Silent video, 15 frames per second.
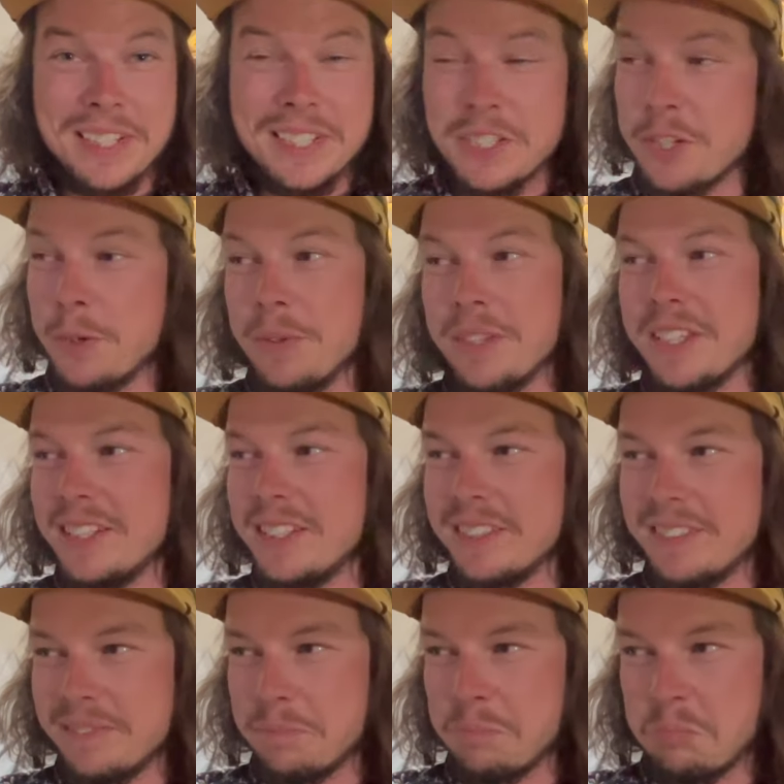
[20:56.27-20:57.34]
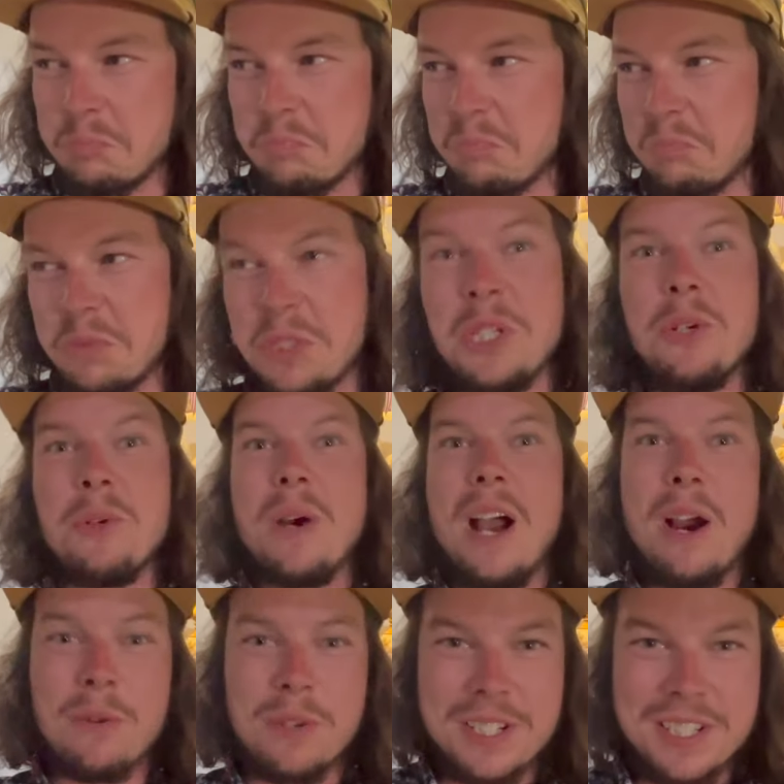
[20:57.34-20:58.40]
So within 2
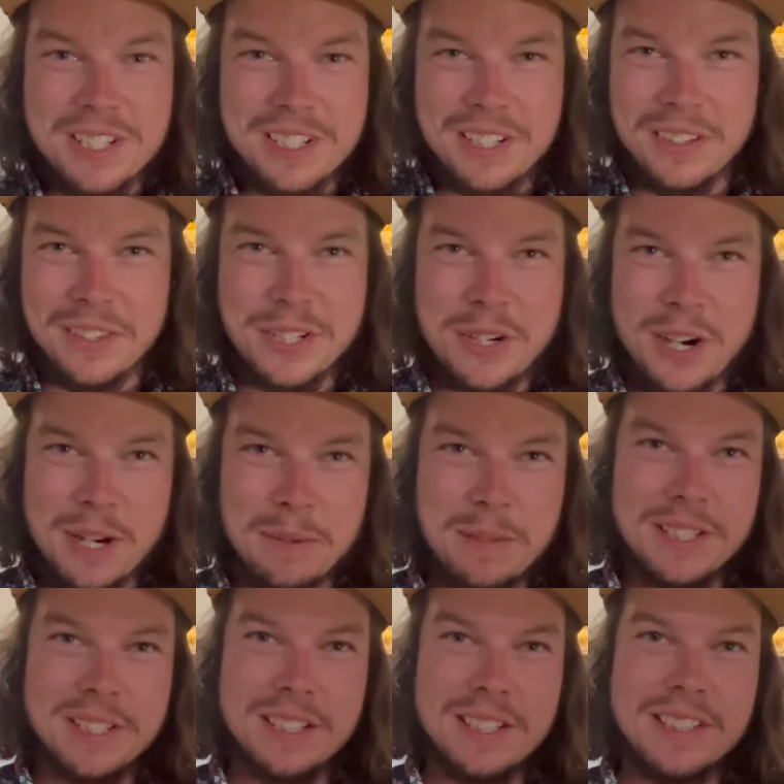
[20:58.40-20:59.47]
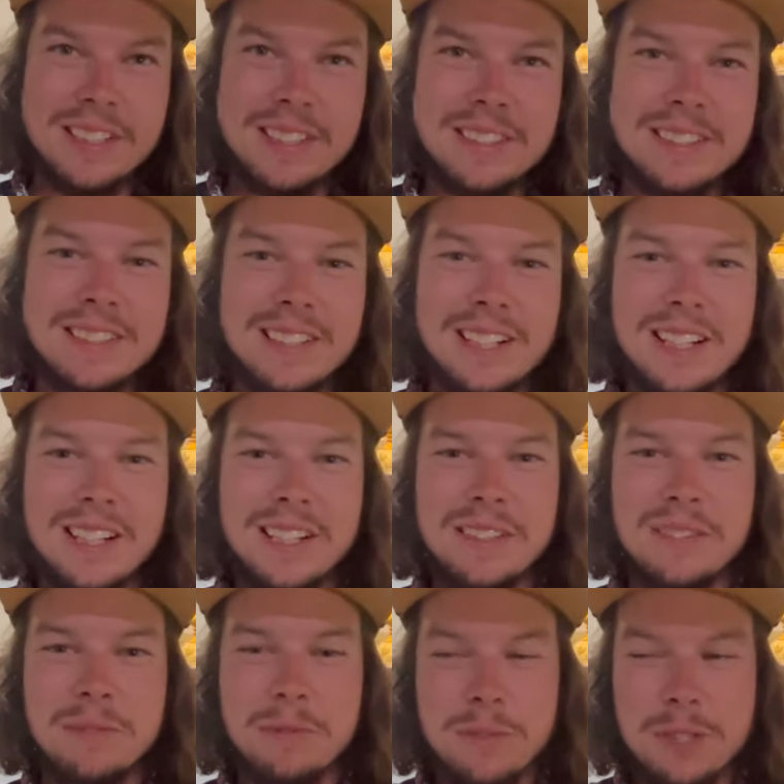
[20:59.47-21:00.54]
hours of the track being done
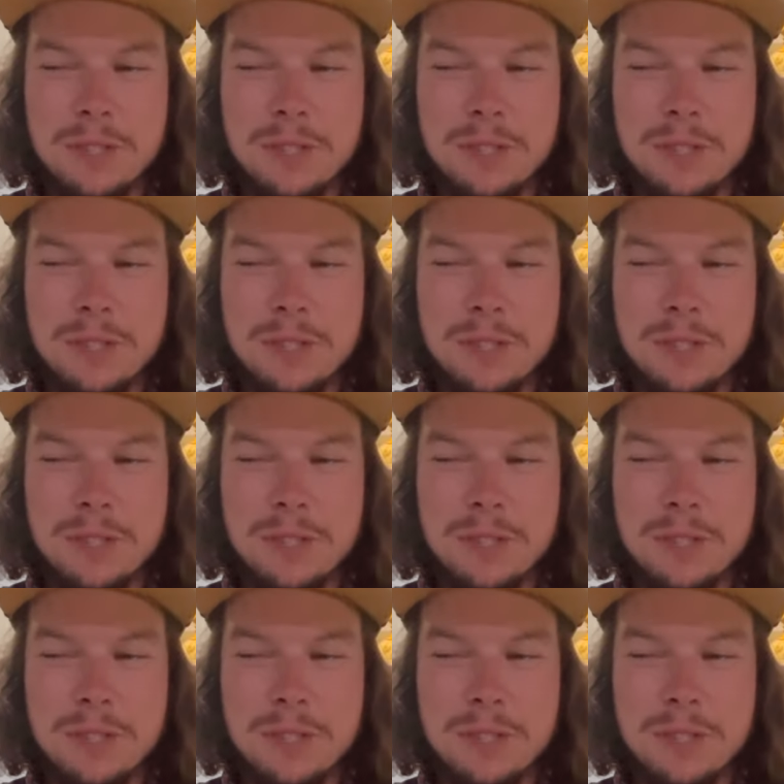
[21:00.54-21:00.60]
was